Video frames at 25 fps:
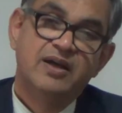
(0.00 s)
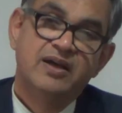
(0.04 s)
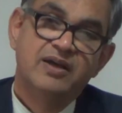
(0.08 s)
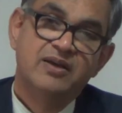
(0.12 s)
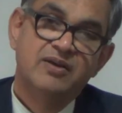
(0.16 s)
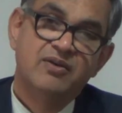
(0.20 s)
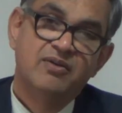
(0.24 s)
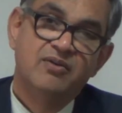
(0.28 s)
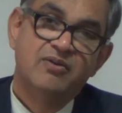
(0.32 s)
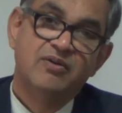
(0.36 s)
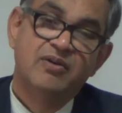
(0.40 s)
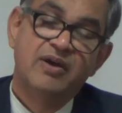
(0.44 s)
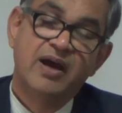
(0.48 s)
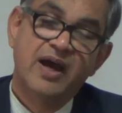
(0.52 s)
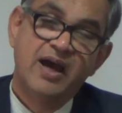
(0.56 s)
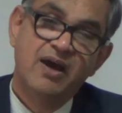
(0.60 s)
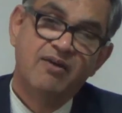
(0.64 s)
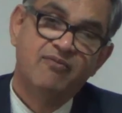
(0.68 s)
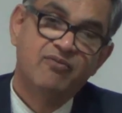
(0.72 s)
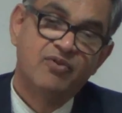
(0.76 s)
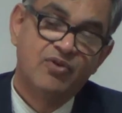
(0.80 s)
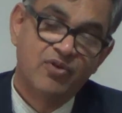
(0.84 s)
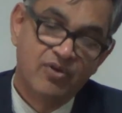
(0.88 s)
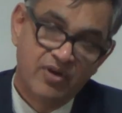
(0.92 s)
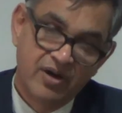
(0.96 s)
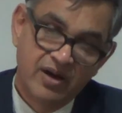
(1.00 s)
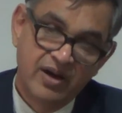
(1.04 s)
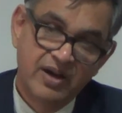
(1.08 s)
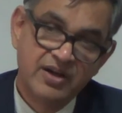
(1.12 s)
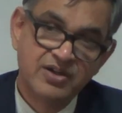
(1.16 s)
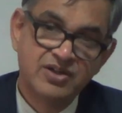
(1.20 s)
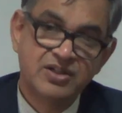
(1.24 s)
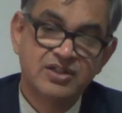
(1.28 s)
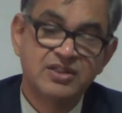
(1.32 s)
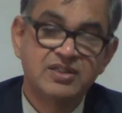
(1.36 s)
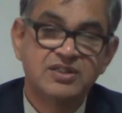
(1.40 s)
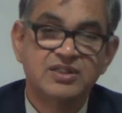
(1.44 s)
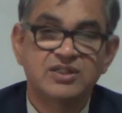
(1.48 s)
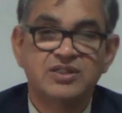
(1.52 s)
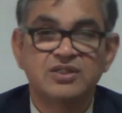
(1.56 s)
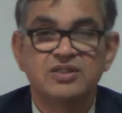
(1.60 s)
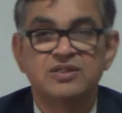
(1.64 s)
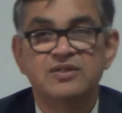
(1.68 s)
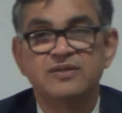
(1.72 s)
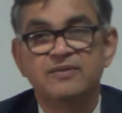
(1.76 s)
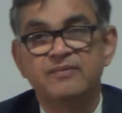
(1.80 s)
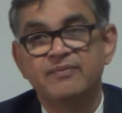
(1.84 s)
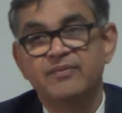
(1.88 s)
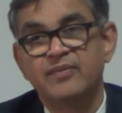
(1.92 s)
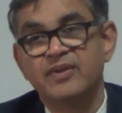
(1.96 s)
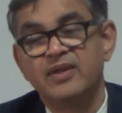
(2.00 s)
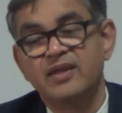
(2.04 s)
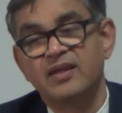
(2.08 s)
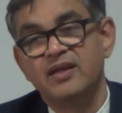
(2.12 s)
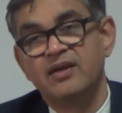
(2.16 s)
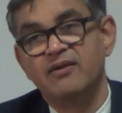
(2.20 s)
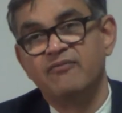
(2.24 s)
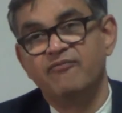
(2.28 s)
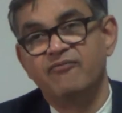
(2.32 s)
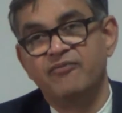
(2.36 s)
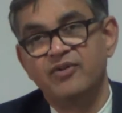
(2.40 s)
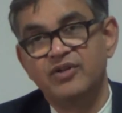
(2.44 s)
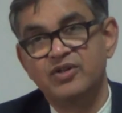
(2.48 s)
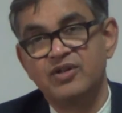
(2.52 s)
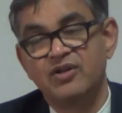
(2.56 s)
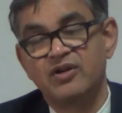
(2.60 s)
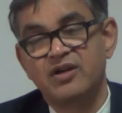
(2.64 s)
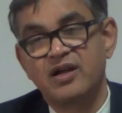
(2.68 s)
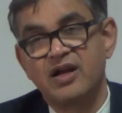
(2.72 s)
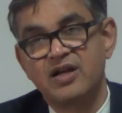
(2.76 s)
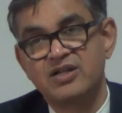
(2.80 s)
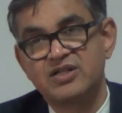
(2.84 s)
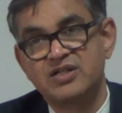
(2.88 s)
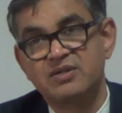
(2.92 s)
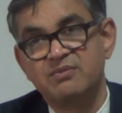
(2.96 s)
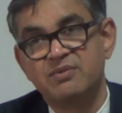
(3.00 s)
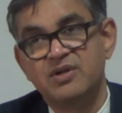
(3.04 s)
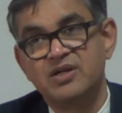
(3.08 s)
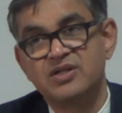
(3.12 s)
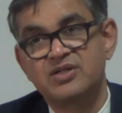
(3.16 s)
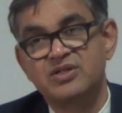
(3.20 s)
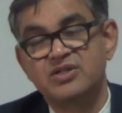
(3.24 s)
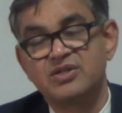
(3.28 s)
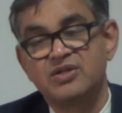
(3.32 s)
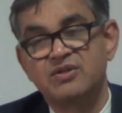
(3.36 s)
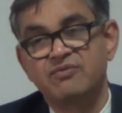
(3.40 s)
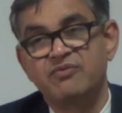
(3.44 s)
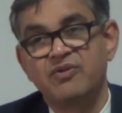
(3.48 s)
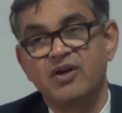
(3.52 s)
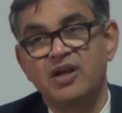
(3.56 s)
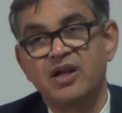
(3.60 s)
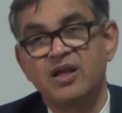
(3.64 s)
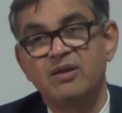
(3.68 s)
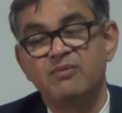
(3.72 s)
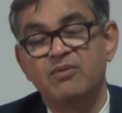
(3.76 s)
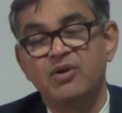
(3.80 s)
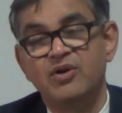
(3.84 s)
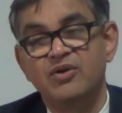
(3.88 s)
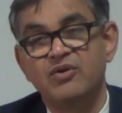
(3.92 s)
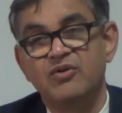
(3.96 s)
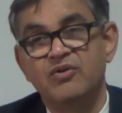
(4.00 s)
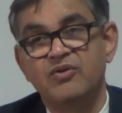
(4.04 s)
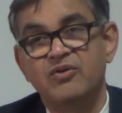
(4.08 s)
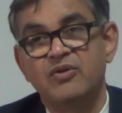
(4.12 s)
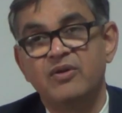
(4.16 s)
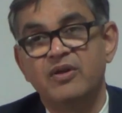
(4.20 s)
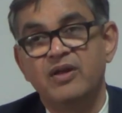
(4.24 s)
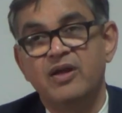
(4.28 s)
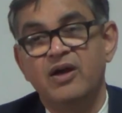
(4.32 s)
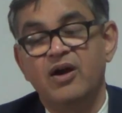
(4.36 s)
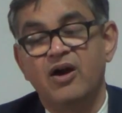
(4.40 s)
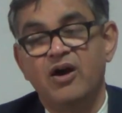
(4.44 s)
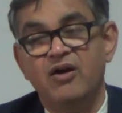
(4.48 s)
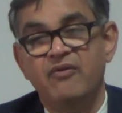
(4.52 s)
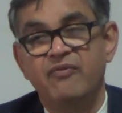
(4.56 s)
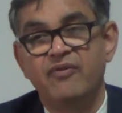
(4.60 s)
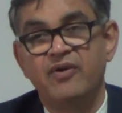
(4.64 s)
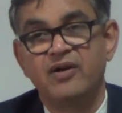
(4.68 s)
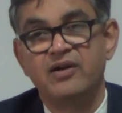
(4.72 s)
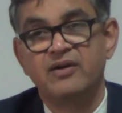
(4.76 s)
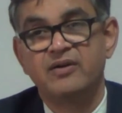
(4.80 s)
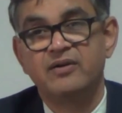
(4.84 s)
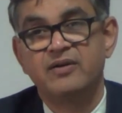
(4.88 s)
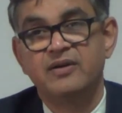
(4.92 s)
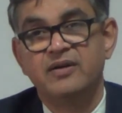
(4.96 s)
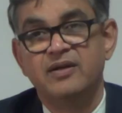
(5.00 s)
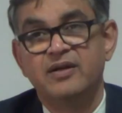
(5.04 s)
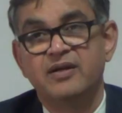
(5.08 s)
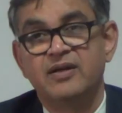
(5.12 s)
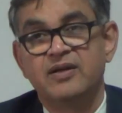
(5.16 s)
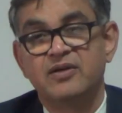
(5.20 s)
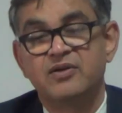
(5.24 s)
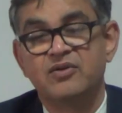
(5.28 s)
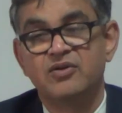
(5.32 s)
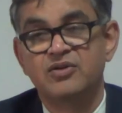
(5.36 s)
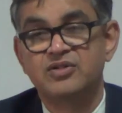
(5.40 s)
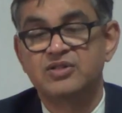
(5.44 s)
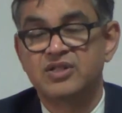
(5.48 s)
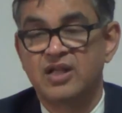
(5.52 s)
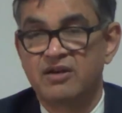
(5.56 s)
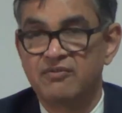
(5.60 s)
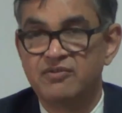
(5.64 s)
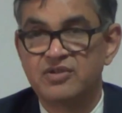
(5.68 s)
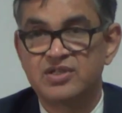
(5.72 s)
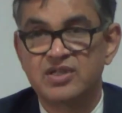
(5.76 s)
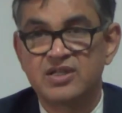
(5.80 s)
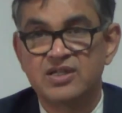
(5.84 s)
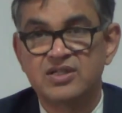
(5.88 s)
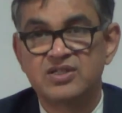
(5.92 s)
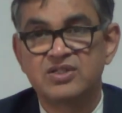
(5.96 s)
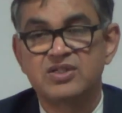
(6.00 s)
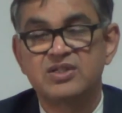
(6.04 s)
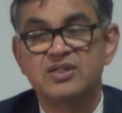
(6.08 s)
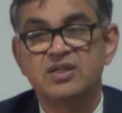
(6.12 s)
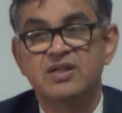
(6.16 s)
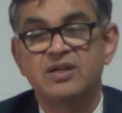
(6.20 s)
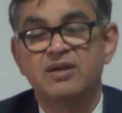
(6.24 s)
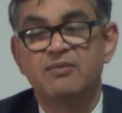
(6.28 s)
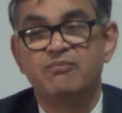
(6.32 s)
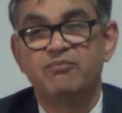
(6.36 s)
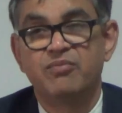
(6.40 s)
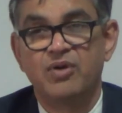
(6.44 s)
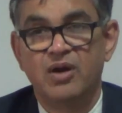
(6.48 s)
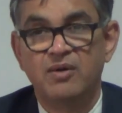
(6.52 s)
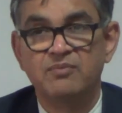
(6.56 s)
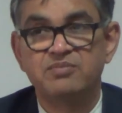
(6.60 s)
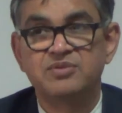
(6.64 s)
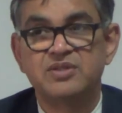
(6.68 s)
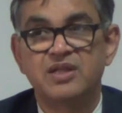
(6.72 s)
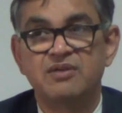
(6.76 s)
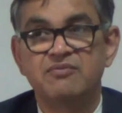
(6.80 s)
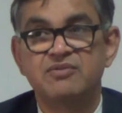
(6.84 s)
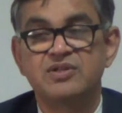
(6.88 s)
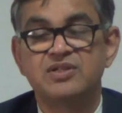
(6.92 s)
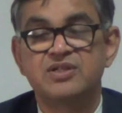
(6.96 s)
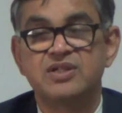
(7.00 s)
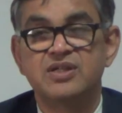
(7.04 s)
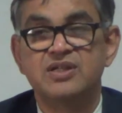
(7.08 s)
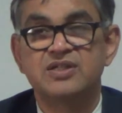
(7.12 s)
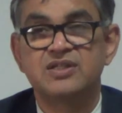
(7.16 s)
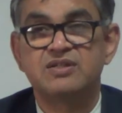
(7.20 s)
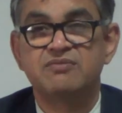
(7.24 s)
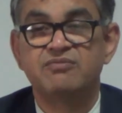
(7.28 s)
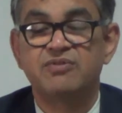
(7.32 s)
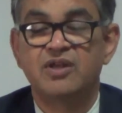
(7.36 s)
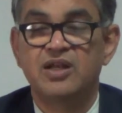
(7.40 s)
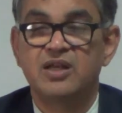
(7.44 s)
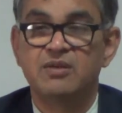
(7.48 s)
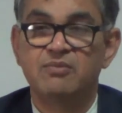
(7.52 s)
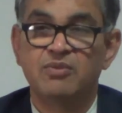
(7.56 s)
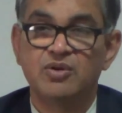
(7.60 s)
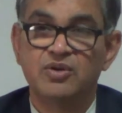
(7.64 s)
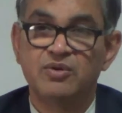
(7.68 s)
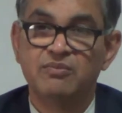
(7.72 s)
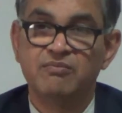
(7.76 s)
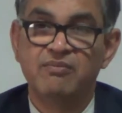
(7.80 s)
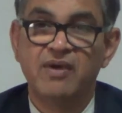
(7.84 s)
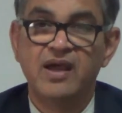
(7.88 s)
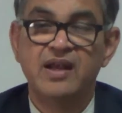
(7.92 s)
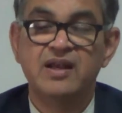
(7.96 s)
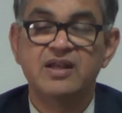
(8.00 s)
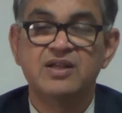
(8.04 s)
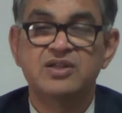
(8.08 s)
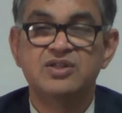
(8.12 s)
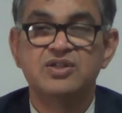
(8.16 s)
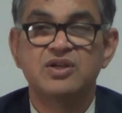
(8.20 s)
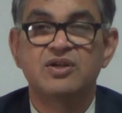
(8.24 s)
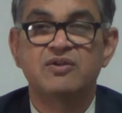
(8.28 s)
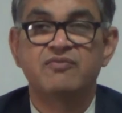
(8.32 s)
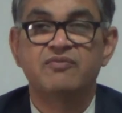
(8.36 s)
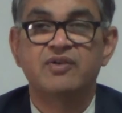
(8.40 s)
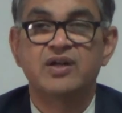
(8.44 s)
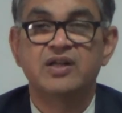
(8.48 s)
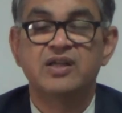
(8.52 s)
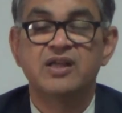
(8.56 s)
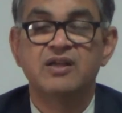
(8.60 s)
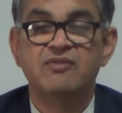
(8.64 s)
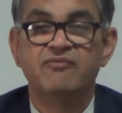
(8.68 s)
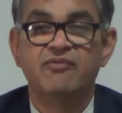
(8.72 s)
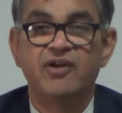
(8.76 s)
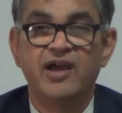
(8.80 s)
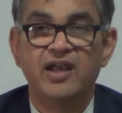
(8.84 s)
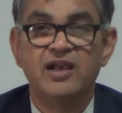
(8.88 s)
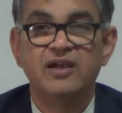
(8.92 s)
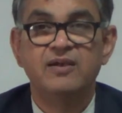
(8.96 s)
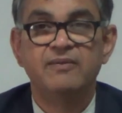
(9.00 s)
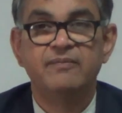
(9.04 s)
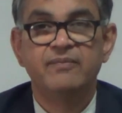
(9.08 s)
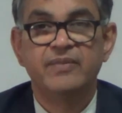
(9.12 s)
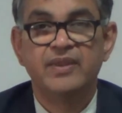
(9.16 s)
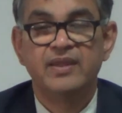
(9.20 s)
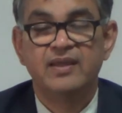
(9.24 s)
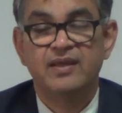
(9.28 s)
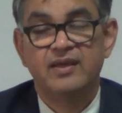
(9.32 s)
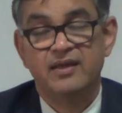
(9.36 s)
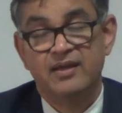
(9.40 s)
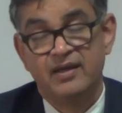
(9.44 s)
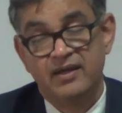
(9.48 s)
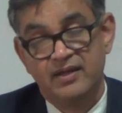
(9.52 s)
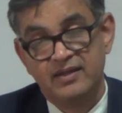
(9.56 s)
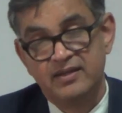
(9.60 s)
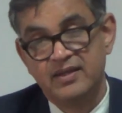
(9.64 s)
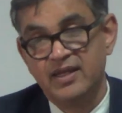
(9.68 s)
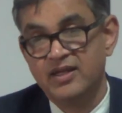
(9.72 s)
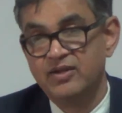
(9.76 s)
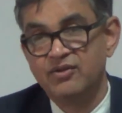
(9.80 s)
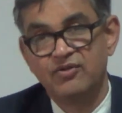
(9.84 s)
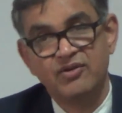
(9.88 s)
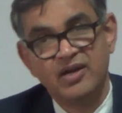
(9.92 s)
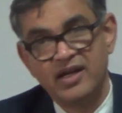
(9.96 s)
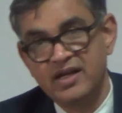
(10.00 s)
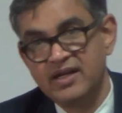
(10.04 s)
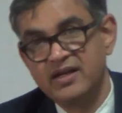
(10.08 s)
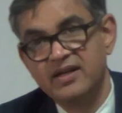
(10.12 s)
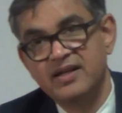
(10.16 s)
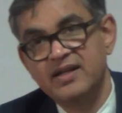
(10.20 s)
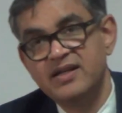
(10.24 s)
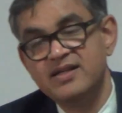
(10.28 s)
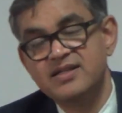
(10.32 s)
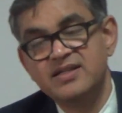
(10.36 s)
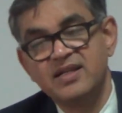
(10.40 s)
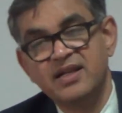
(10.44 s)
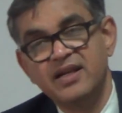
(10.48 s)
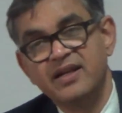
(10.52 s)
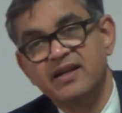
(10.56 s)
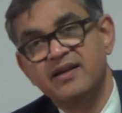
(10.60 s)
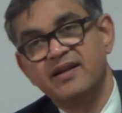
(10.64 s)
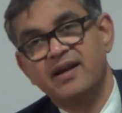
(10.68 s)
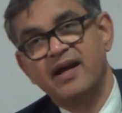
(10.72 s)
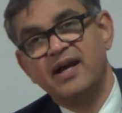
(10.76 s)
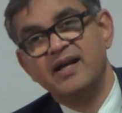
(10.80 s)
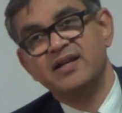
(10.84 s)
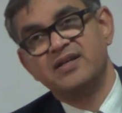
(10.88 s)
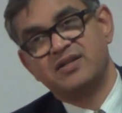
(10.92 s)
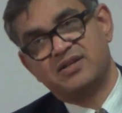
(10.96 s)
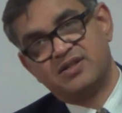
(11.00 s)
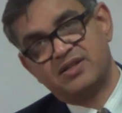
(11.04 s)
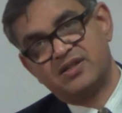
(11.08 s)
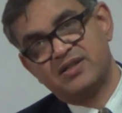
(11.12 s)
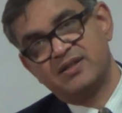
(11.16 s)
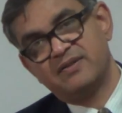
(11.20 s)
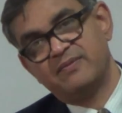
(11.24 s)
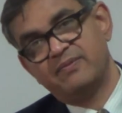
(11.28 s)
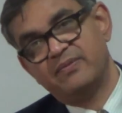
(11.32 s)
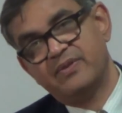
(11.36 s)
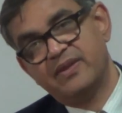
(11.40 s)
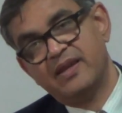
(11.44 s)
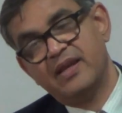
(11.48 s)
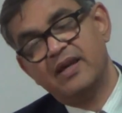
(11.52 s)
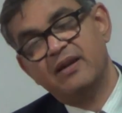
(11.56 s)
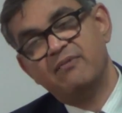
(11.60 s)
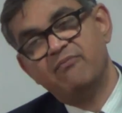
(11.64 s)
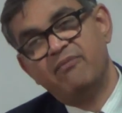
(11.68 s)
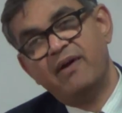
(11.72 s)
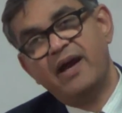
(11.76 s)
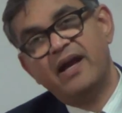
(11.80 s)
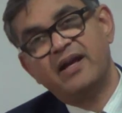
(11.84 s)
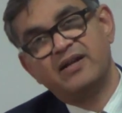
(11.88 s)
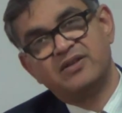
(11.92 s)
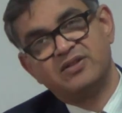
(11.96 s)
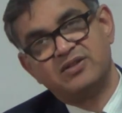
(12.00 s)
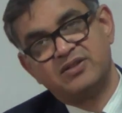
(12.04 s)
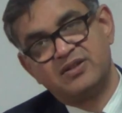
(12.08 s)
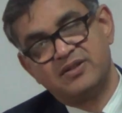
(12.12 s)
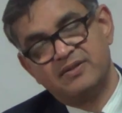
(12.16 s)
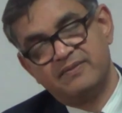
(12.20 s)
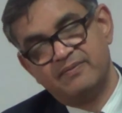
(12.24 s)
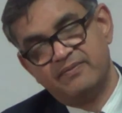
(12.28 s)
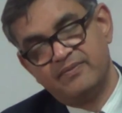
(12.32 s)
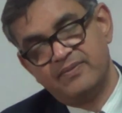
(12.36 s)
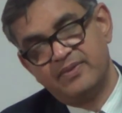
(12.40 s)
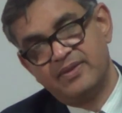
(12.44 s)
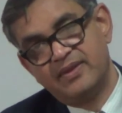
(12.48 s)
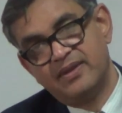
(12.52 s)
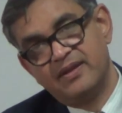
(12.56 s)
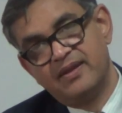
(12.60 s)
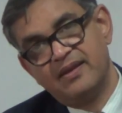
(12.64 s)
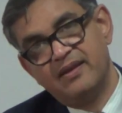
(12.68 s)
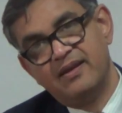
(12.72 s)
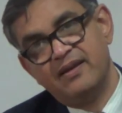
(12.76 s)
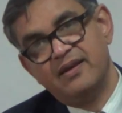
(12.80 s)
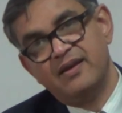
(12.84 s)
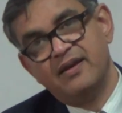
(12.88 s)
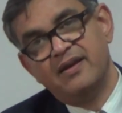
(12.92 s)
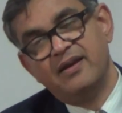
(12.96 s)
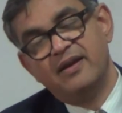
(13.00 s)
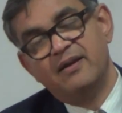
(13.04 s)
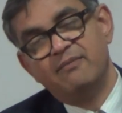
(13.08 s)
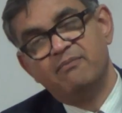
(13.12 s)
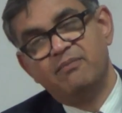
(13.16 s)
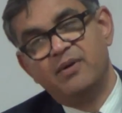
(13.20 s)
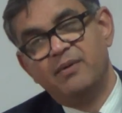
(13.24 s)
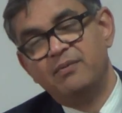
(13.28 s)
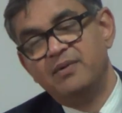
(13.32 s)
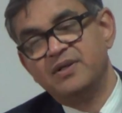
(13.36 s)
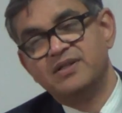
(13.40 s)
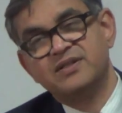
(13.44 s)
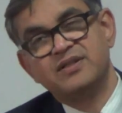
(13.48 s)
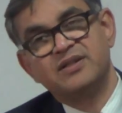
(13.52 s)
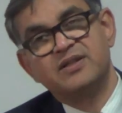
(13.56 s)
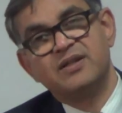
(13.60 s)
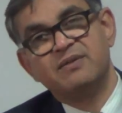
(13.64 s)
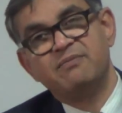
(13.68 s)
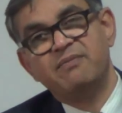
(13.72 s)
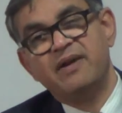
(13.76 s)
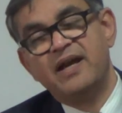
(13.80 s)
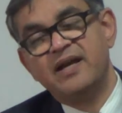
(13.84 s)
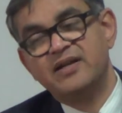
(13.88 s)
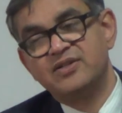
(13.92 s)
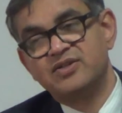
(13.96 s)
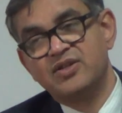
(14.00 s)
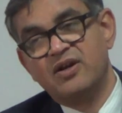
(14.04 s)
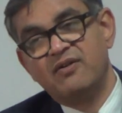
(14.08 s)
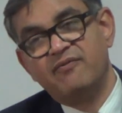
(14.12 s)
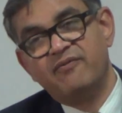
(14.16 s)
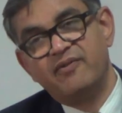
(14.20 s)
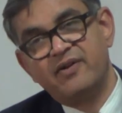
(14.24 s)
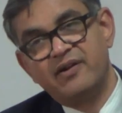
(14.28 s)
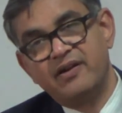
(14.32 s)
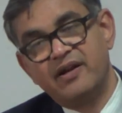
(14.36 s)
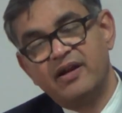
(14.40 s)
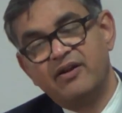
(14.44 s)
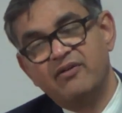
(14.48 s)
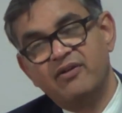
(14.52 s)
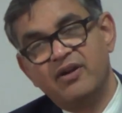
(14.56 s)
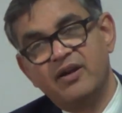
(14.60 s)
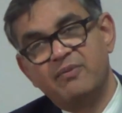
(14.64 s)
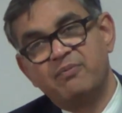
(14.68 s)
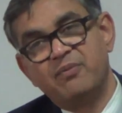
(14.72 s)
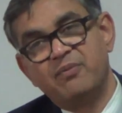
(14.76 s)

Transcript: you know have good relations with your customers if you are able to offer good services prompt services if you are able to manage your working well then you can easily rise in banks public sector banks offer regular